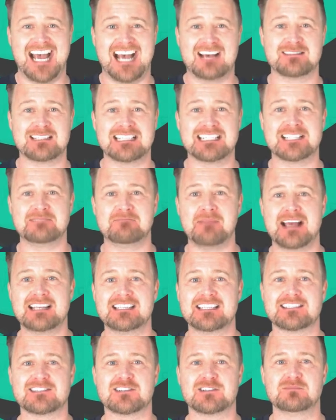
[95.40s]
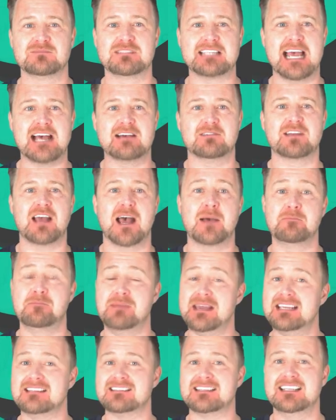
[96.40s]
Housing demand has come down a
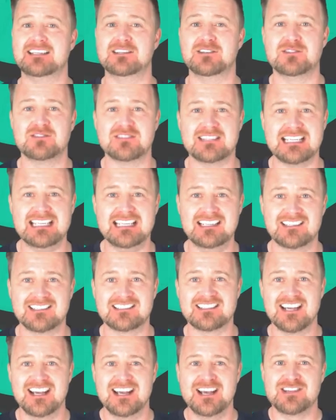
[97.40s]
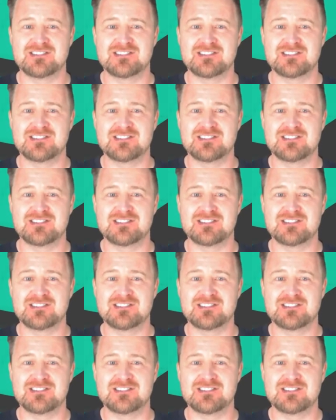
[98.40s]
bit in New Zealand,